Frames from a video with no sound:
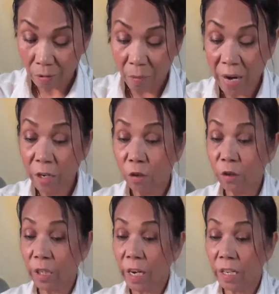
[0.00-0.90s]

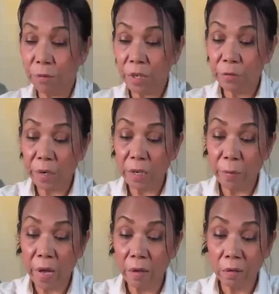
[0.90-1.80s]
hold together really, really
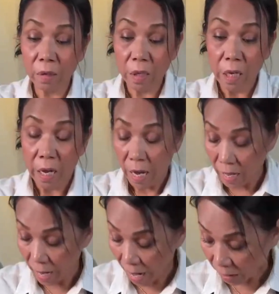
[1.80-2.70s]
well.
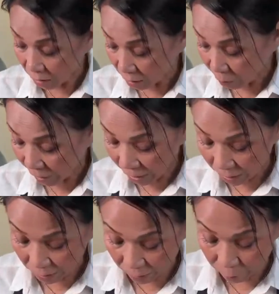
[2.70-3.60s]
And that's because